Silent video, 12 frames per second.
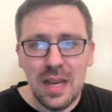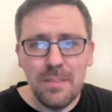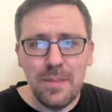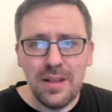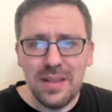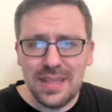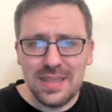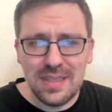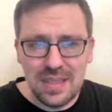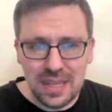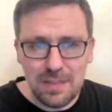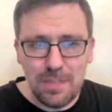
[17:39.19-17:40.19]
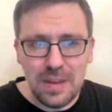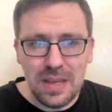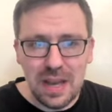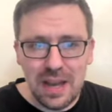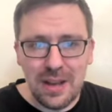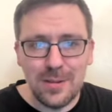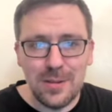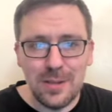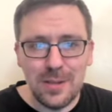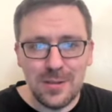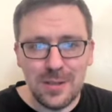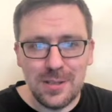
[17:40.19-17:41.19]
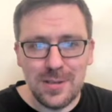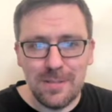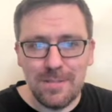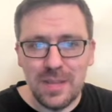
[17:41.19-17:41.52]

But let's think beyond this season.